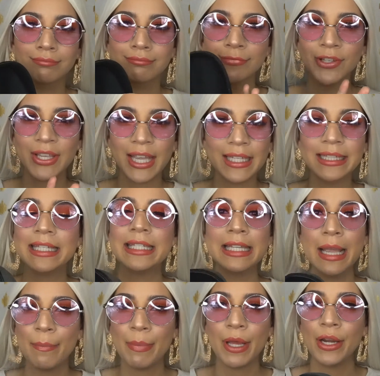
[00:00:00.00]
It doesn't
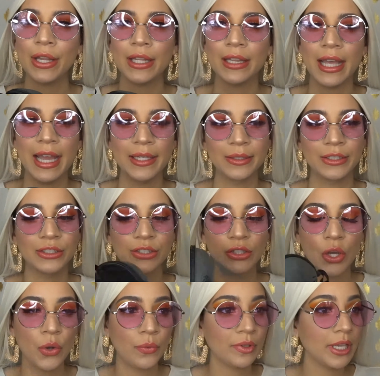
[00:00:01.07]
get better than that.
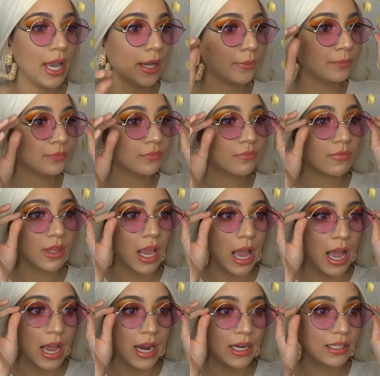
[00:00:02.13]
So yeah,
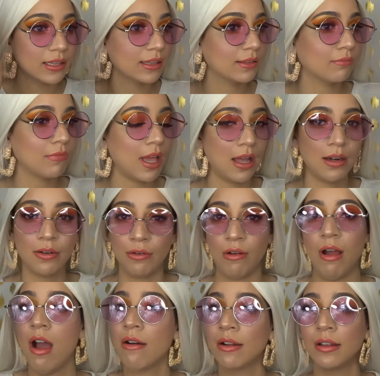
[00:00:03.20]
I don't know
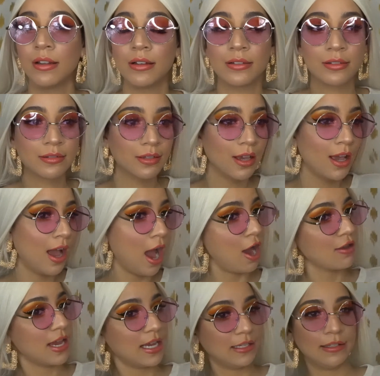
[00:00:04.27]
how it looks. How
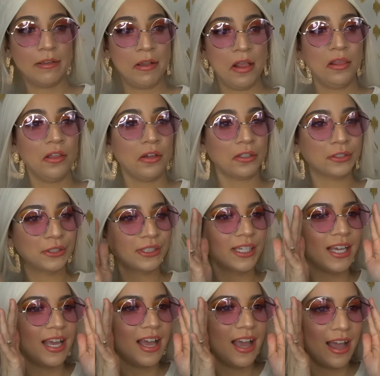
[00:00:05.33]
you guys think it looks?
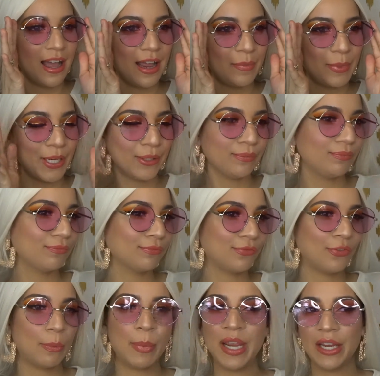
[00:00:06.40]
I mean,
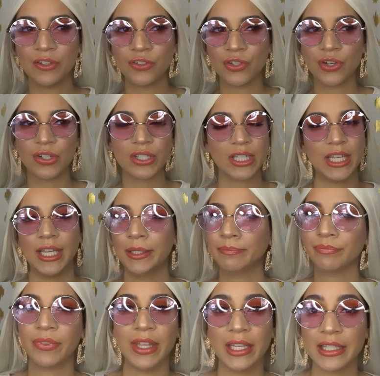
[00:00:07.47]
for pictures
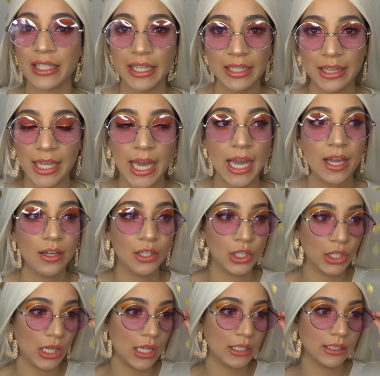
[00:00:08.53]
and things like that,
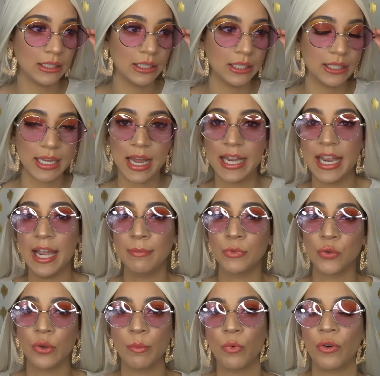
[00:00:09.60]
since I am
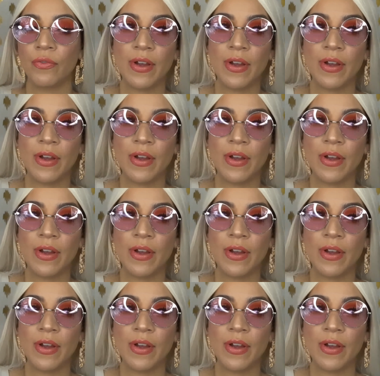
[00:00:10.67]
doing more